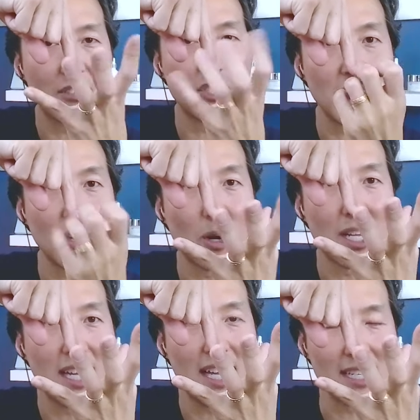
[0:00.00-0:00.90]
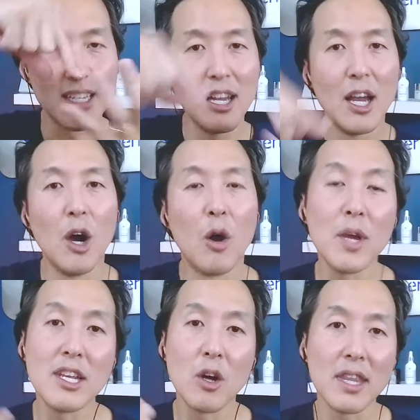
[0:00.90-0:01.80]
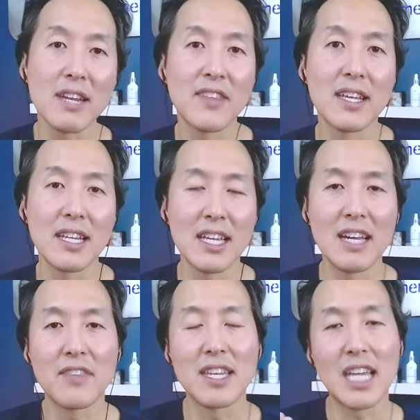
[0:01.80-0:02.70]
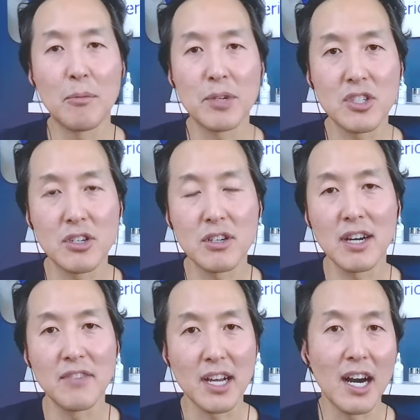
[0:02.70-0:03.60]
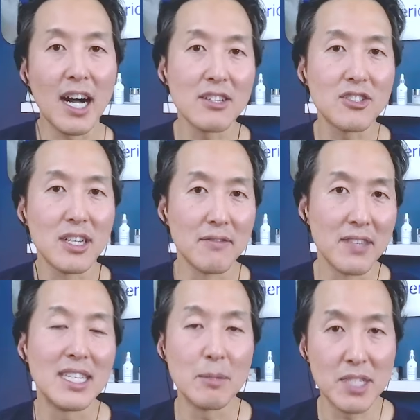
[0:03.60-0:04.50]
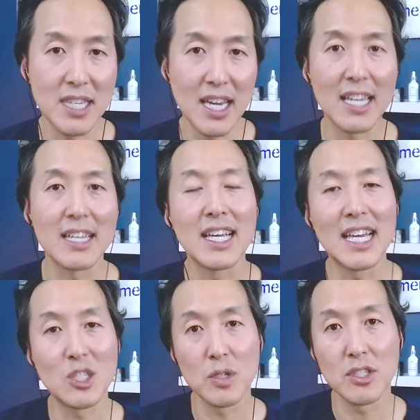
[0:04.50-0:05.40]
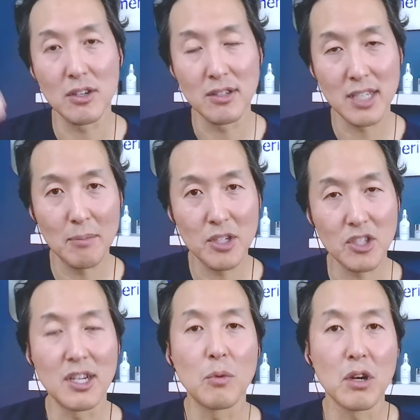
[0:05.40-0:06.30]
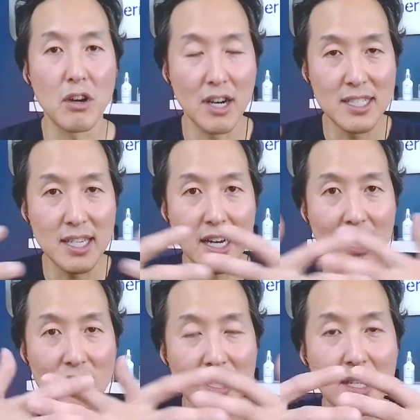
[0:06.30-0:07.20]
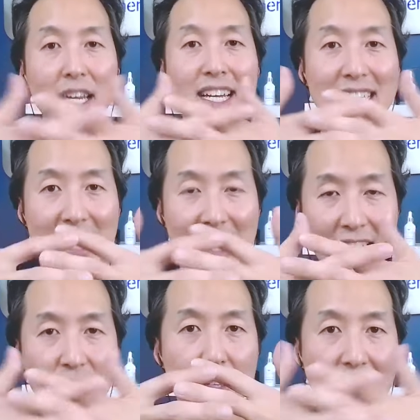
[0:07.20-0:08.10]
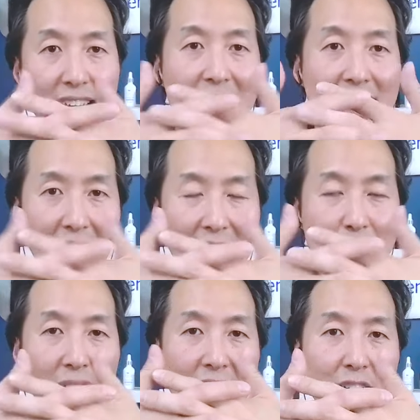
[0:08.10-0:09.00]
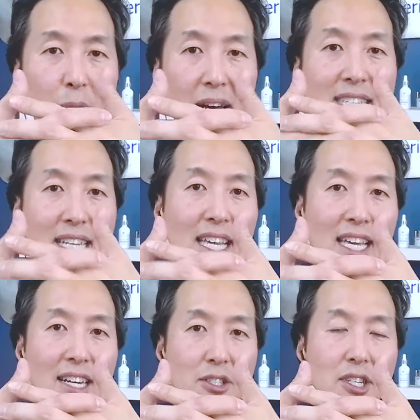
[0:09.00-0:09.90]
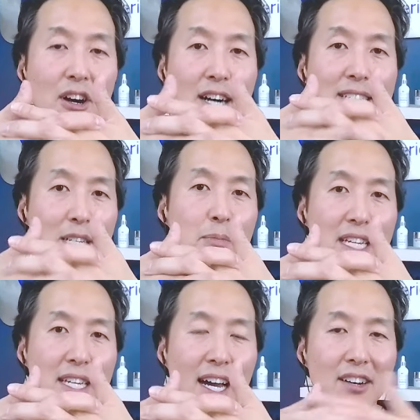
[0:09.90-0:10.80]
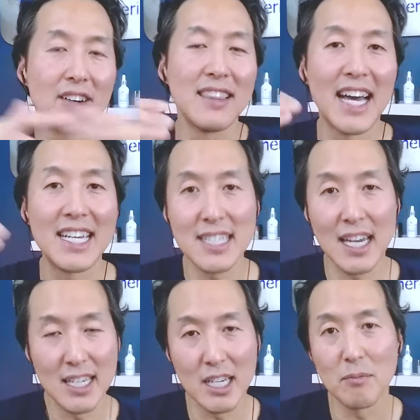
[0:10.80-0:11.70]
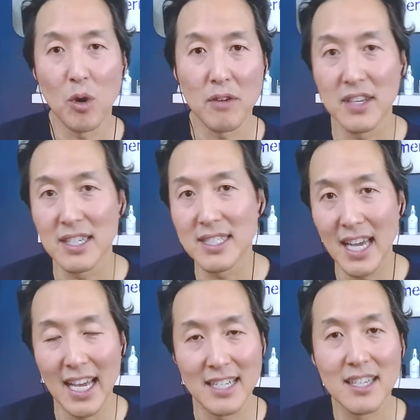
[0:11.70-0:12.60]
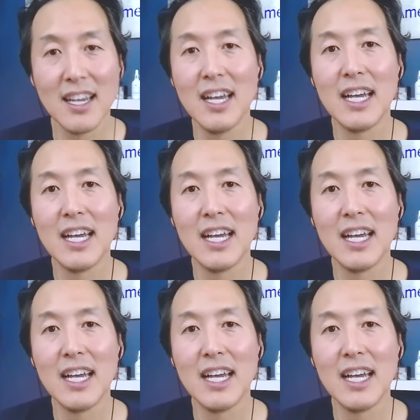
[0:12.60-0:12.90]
energy or heat we know that if the, if the temperature of the collagen of the deep skin gets to a certain temperature, it will cause the collagen to denature and then tighten back up as it heals, causing it to be tighter. And that's the idea of Morpheus 8.